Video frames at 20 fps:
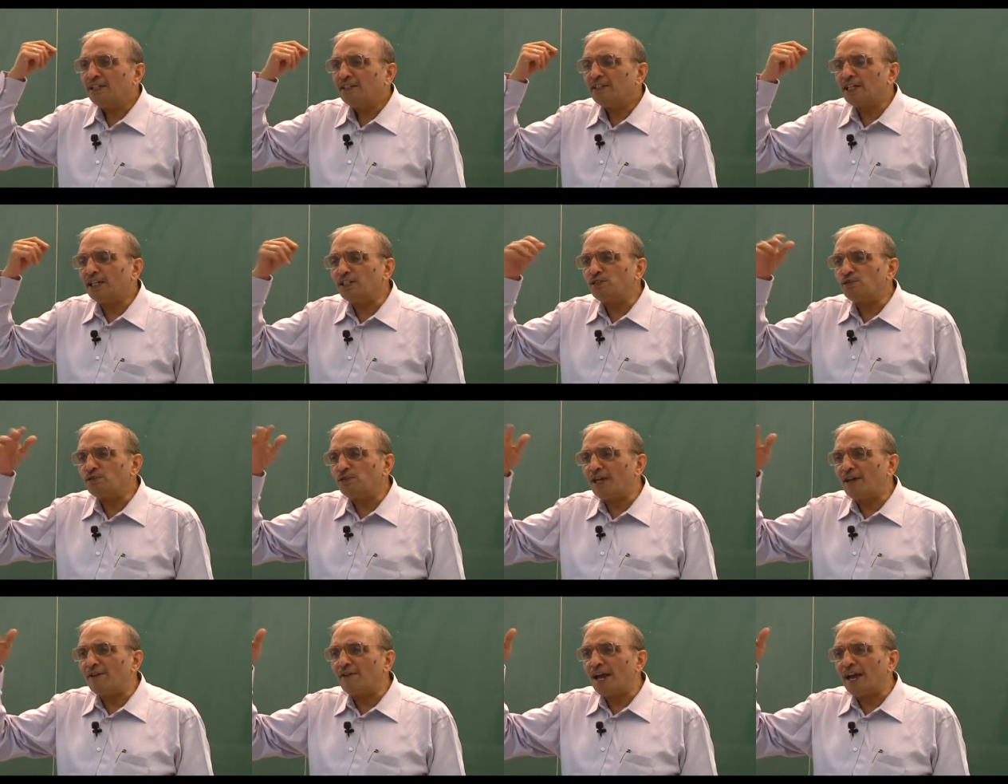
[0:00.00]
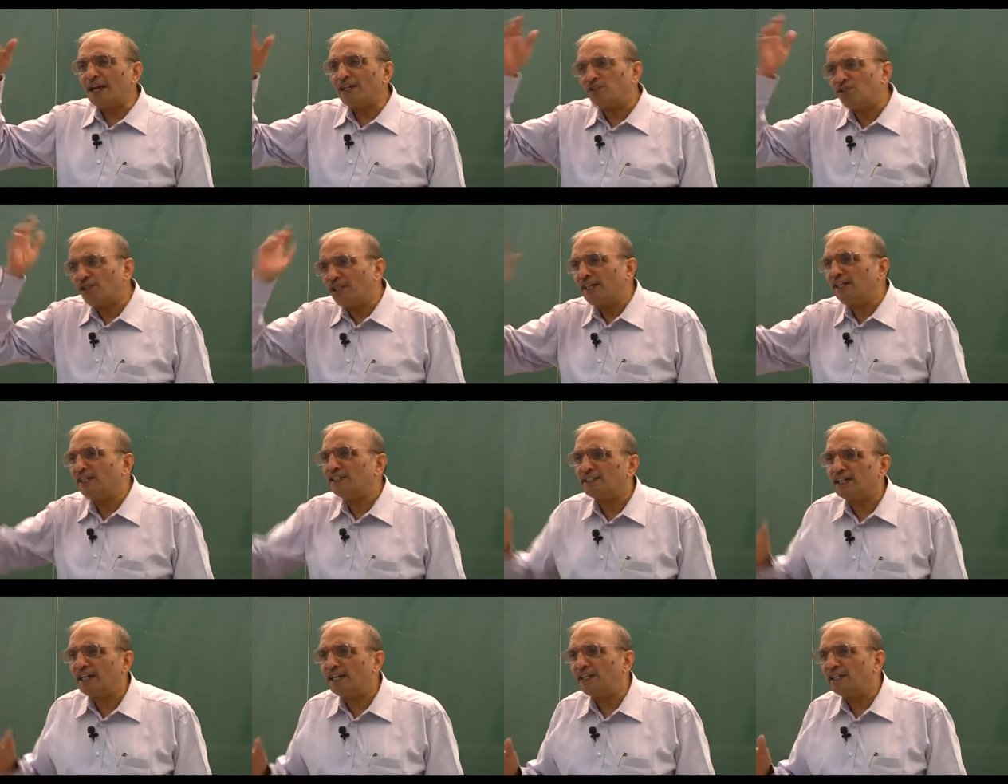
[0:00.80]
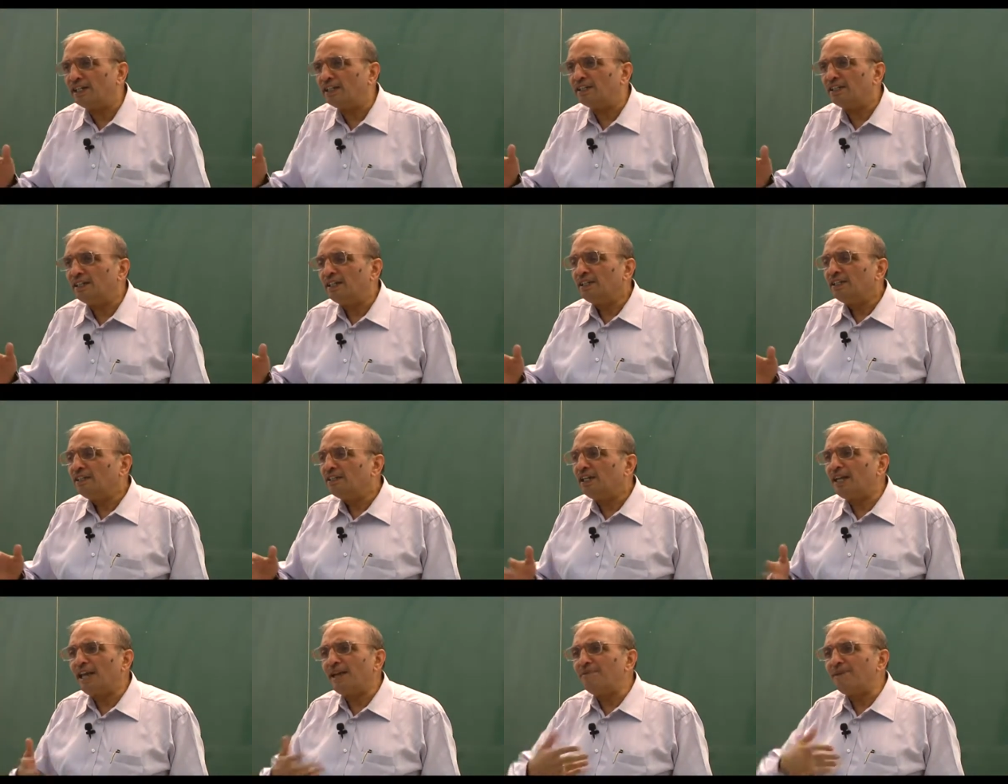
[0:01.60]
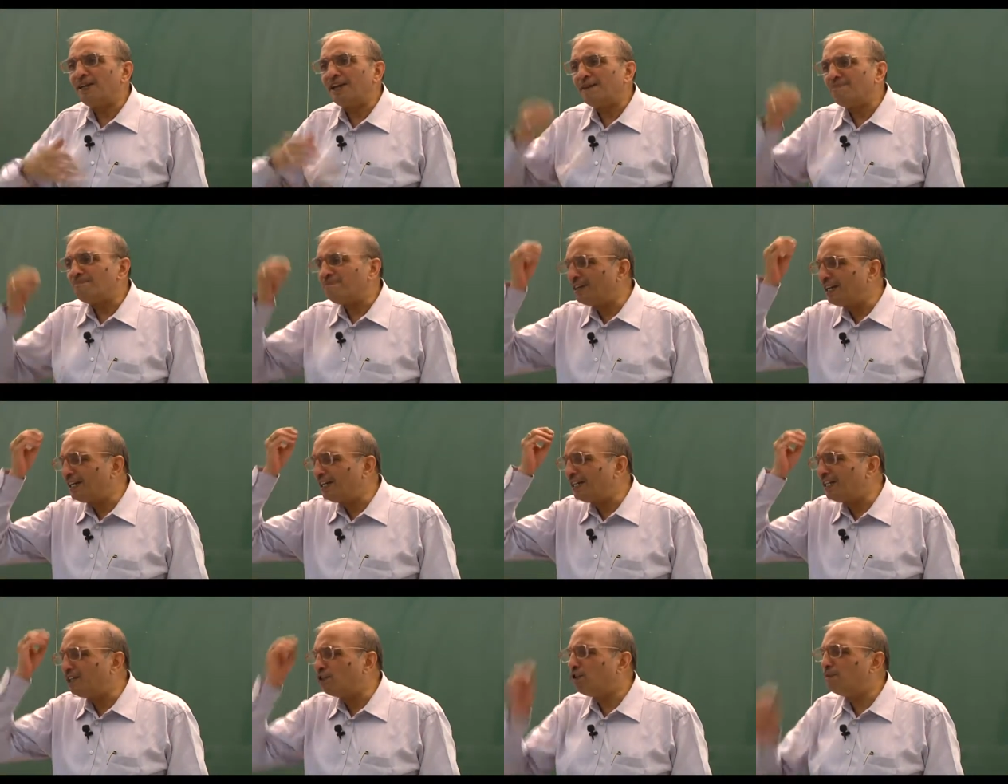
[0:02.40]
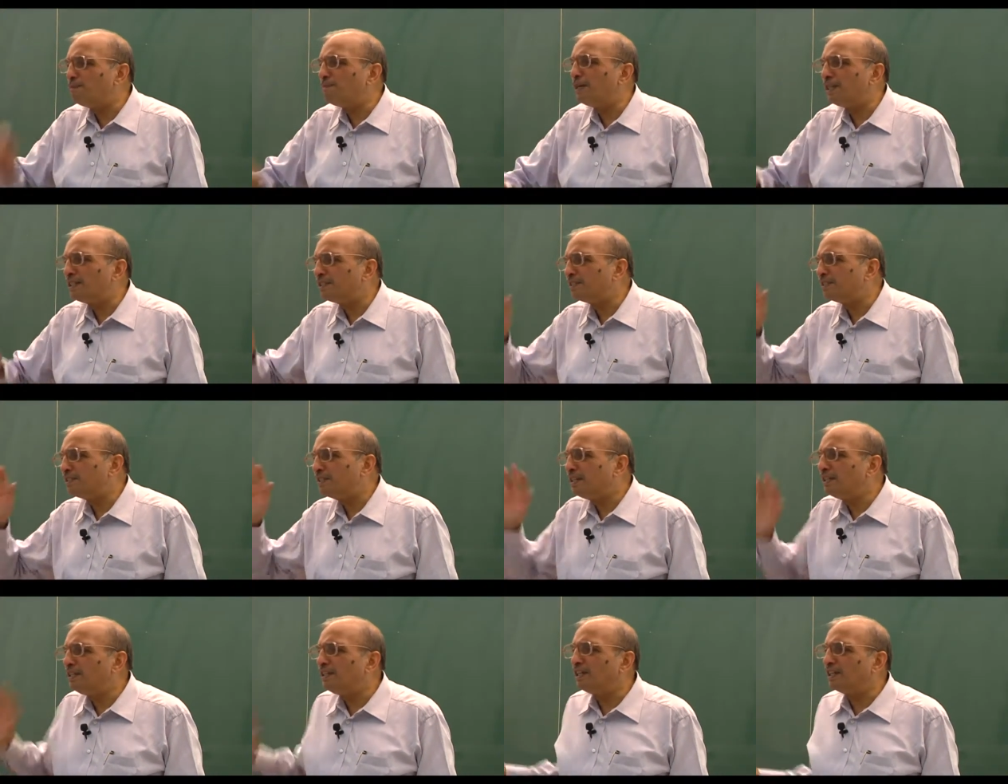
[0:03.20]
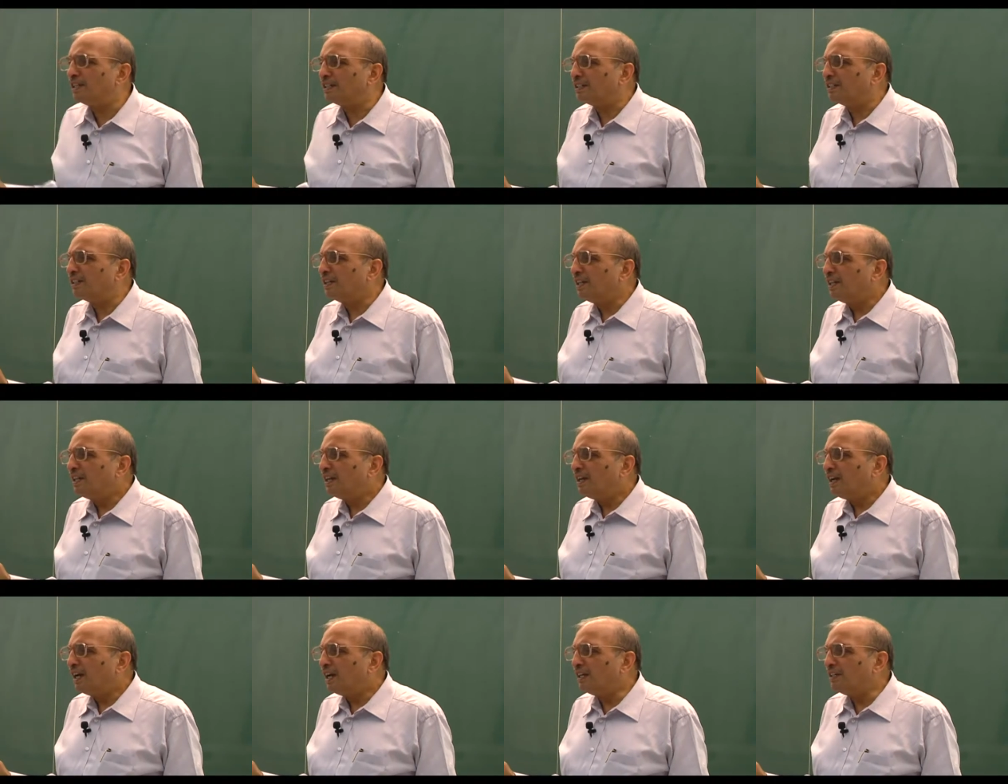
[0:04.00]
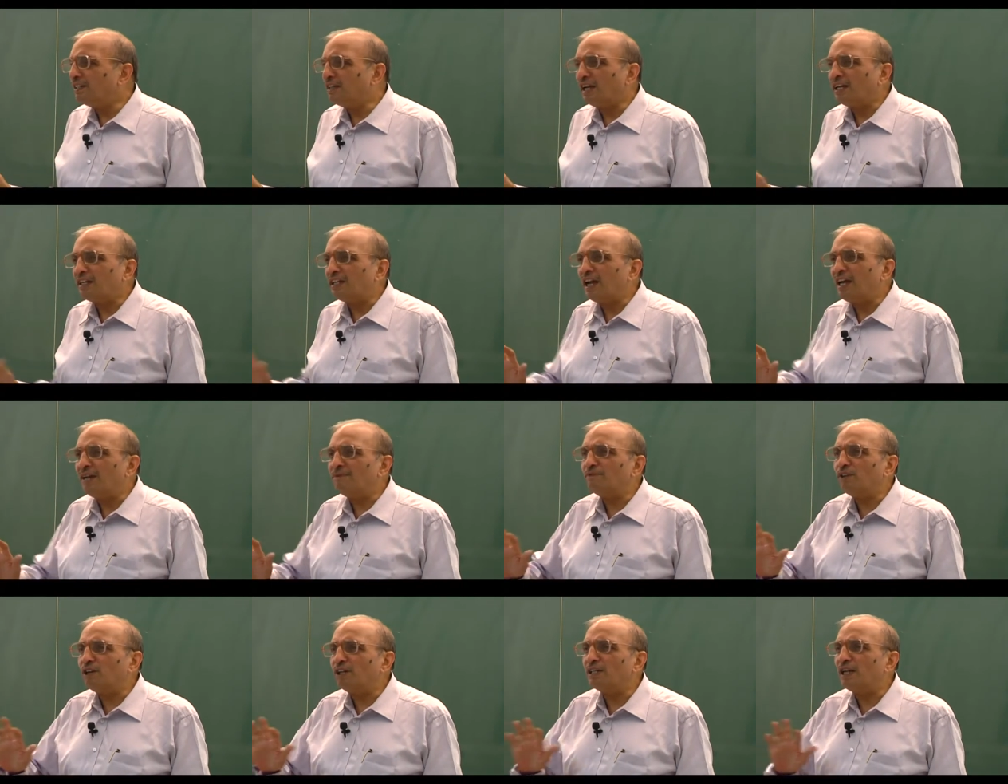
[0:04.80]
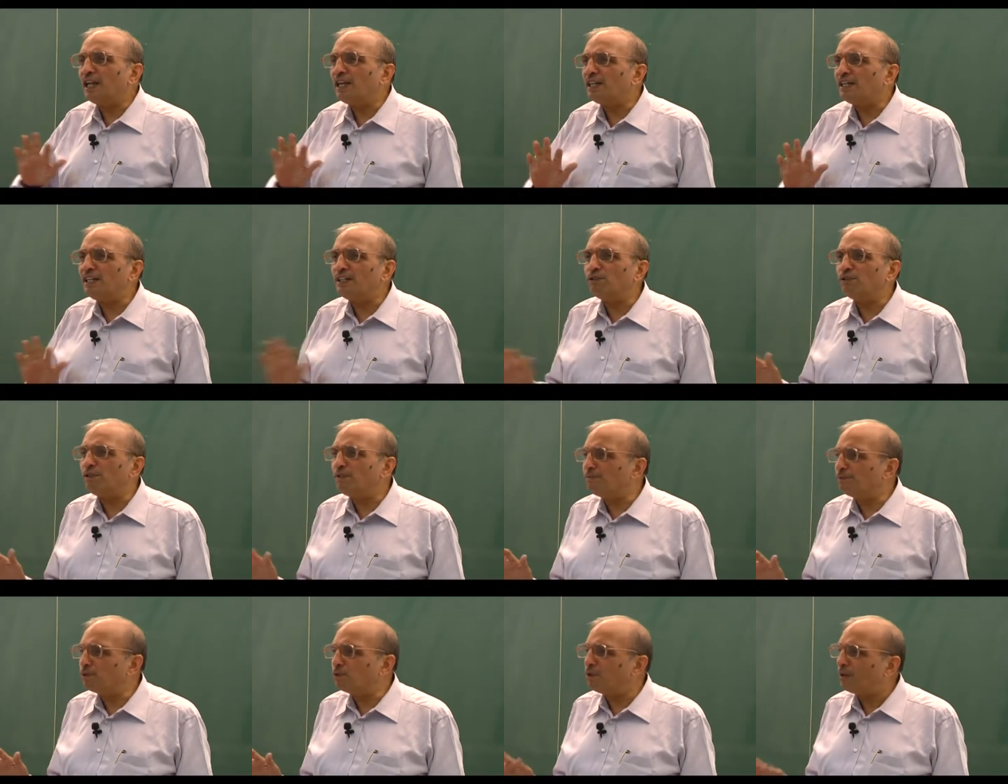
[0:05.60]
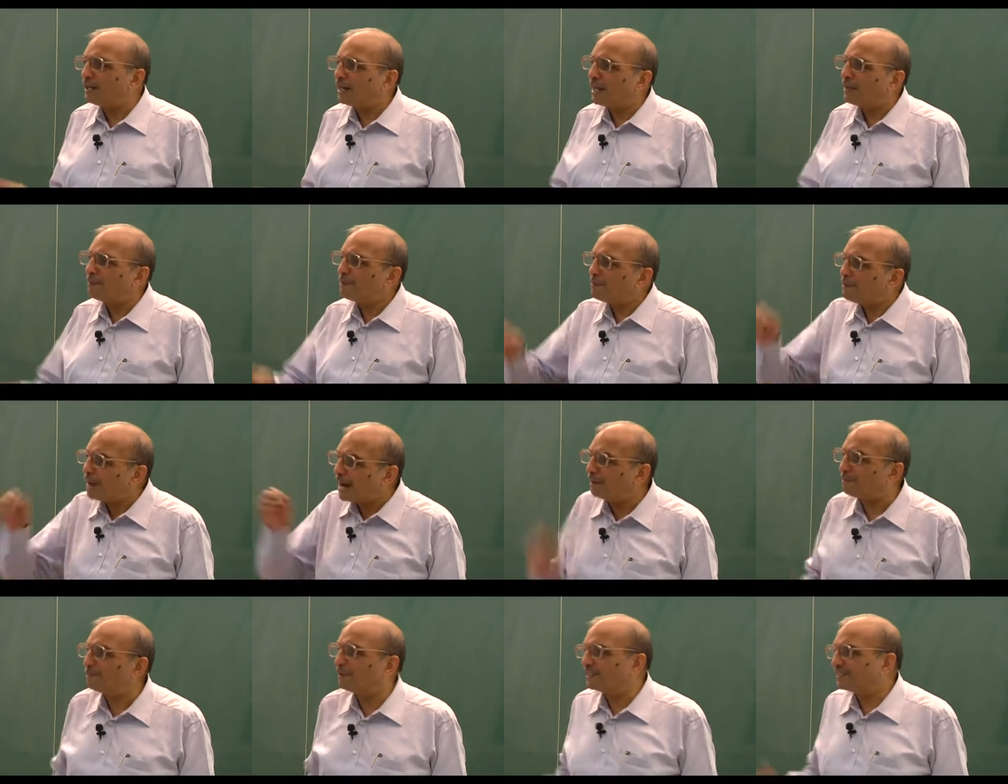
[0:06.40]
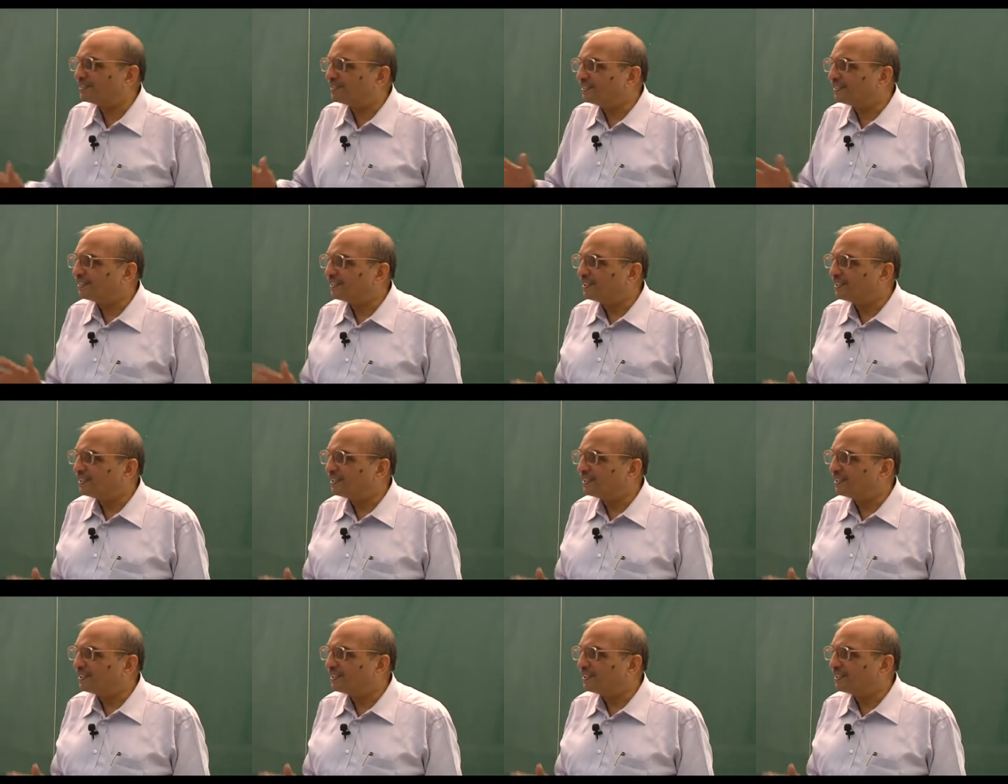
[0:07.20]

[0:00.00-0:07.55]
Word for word: that you would have actually decided that I am a completely hopeless idiot and that I am not likely to improve and I am a bad person.